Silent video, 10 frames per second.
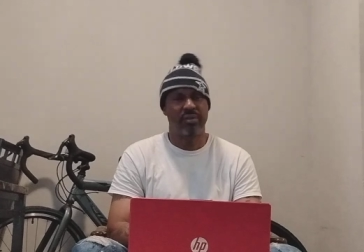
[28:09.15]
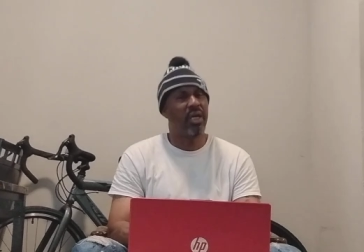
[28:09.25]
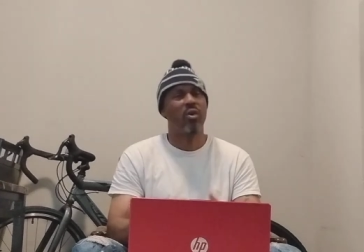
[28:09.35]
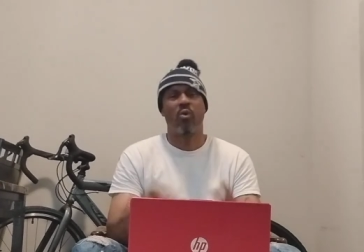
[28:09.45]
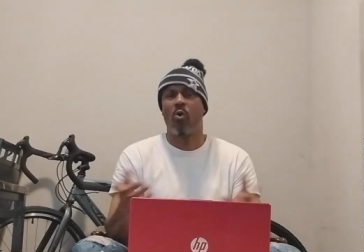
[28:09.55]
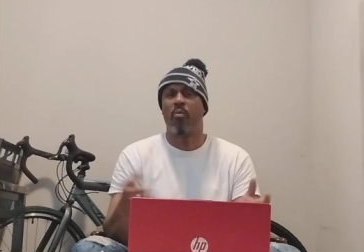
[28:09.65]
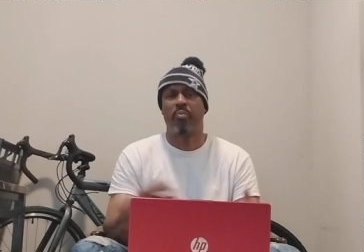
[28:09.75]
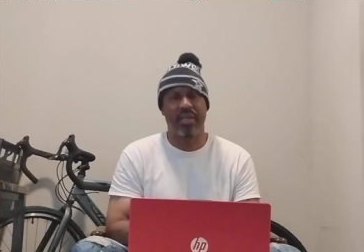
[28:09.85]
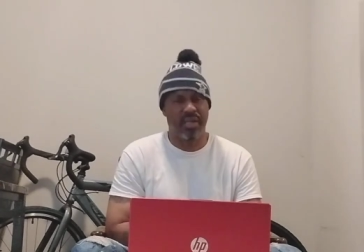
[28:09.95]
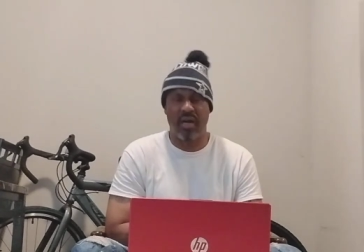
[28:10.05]
They don't
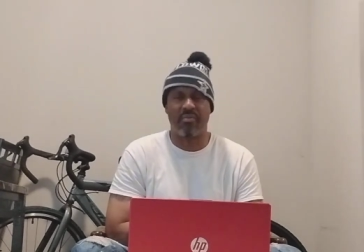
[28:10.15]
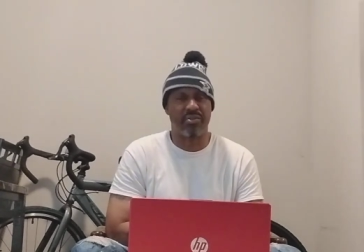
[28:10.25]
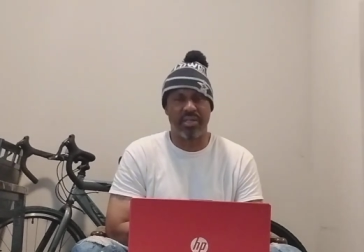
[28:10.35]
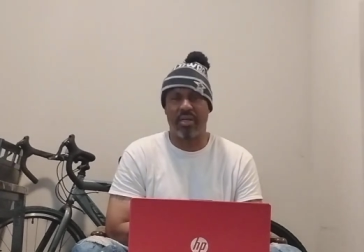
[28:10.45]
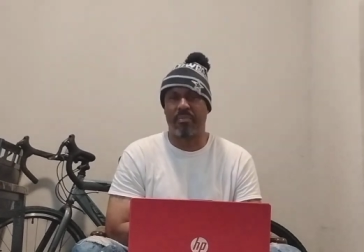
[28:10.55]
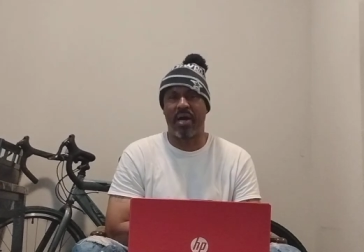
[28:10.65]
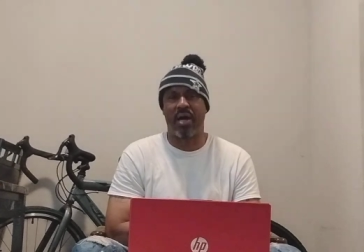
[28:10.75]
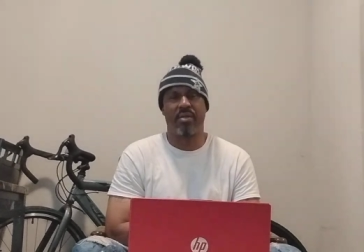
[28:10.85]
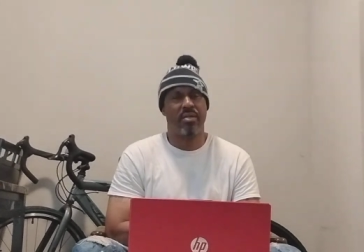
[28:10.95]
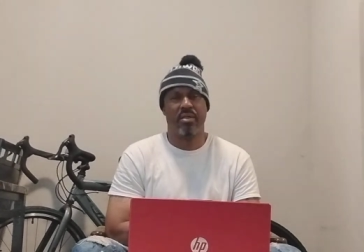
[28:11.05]
openly conversate
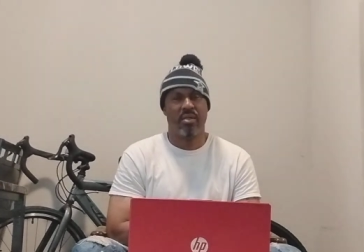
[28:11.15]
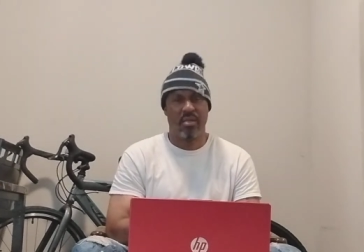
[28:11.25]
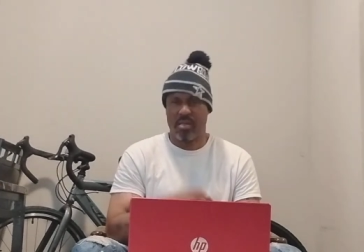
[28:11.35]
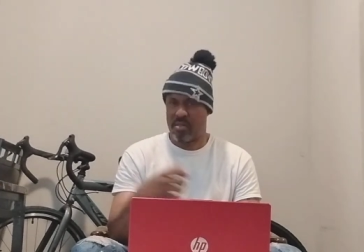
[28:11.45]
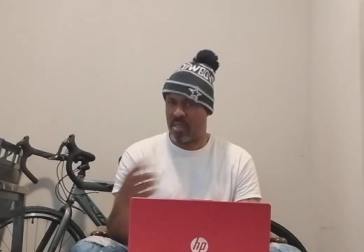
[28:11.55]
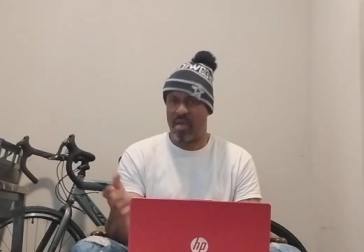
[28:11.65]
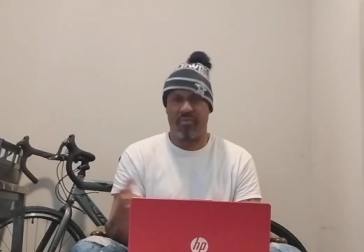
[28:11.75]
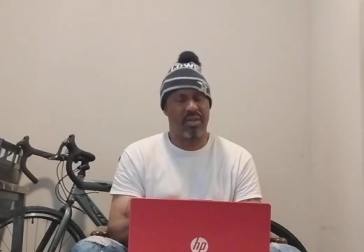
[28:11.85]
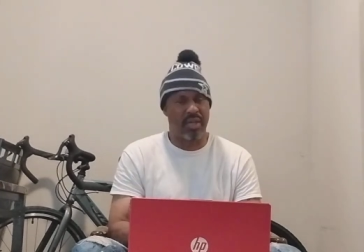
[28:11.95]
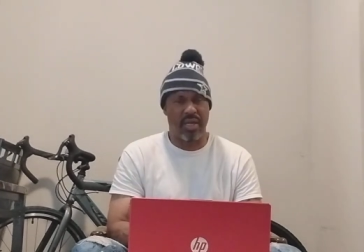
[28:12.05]
about
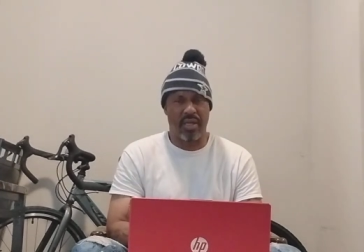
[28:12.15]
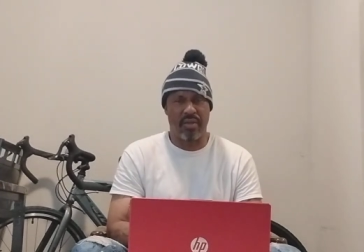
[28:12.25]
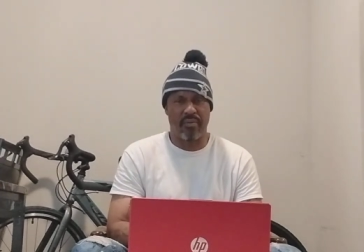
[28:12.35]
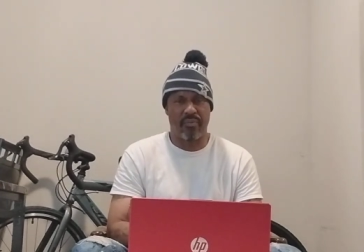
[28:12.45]
everything.